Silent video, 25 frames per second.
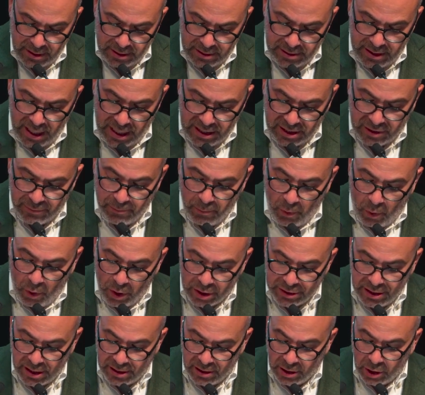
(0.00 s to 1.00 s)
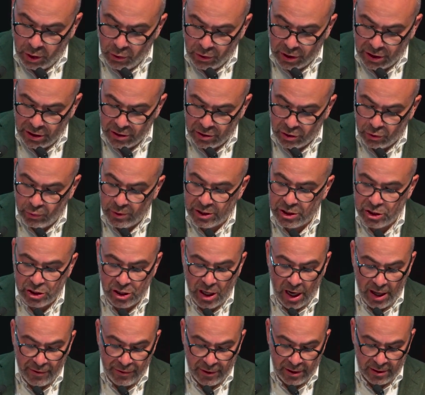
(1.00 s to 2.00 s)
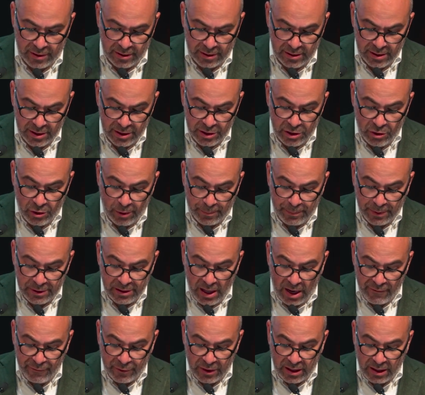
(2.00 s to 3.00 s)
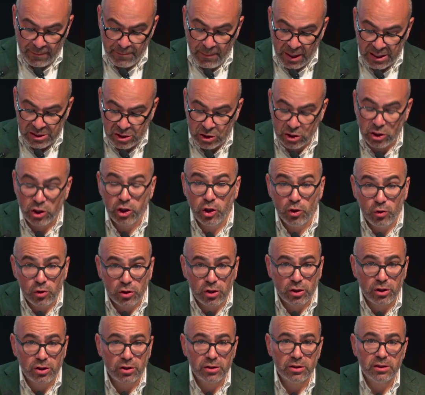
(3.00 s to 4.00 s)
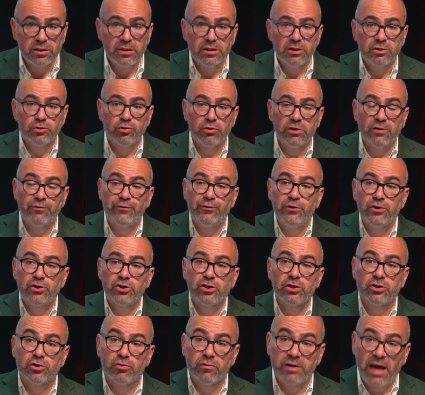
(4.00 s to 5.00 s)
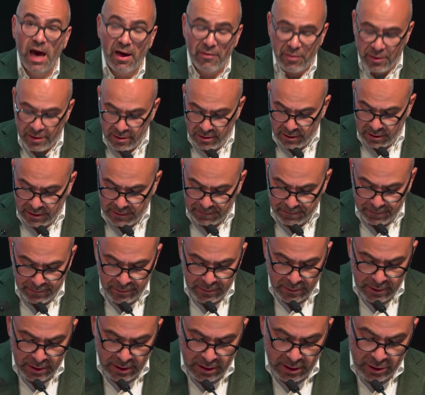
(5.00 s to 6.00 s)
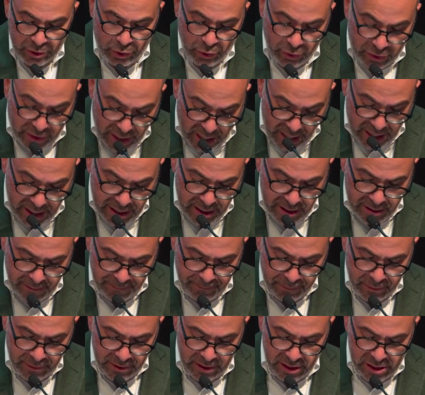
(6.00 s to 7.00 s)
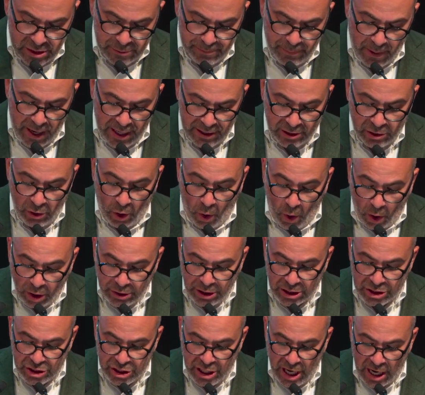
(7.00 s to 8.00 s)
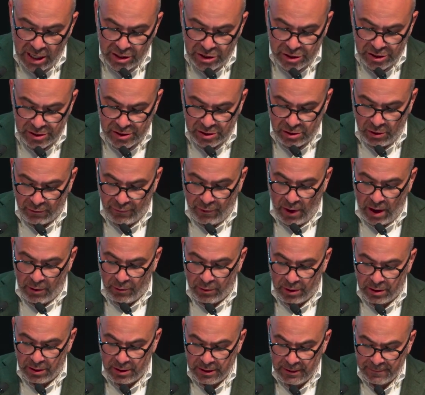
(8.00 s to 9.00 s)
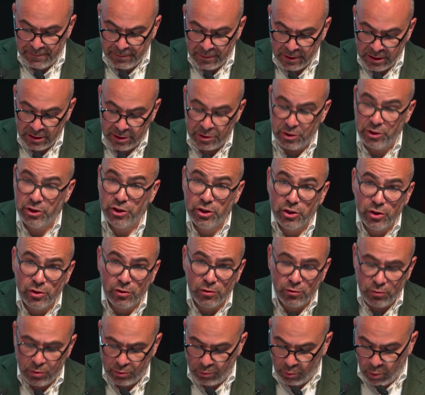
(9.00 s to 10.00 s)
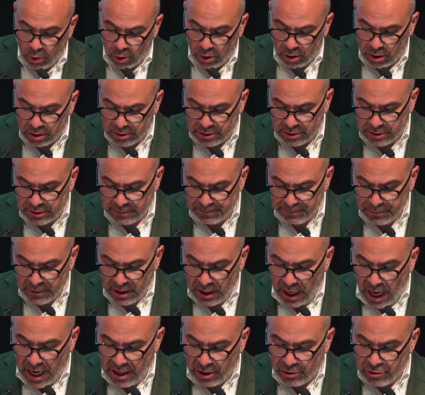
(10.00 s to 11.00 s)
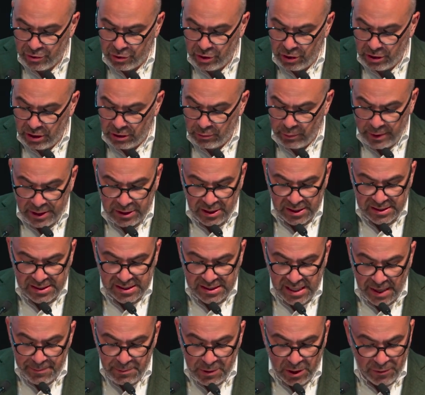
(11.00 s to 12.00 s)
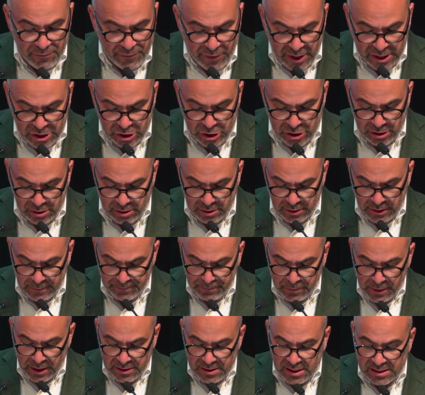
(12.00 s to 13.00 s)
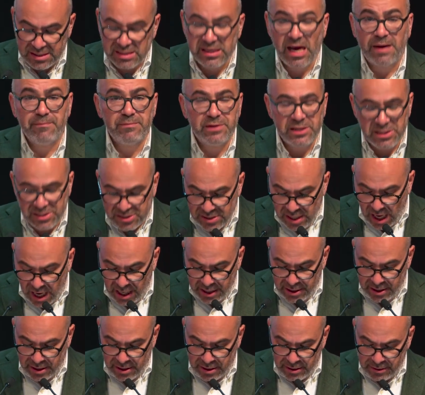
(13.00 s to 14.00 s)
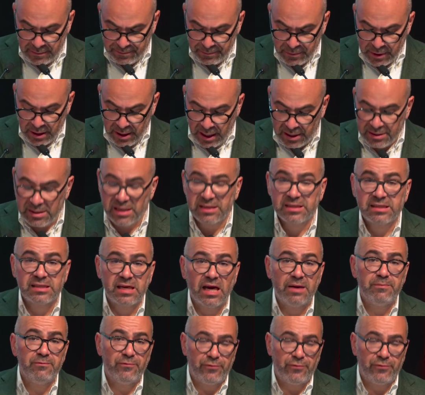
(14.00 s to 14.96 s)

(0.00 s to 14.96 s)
that more than looking to each other, Europe and Africa must look to the future together. Today, despite all the changes of our new world, I continue with the same conviction, the same desire, and the same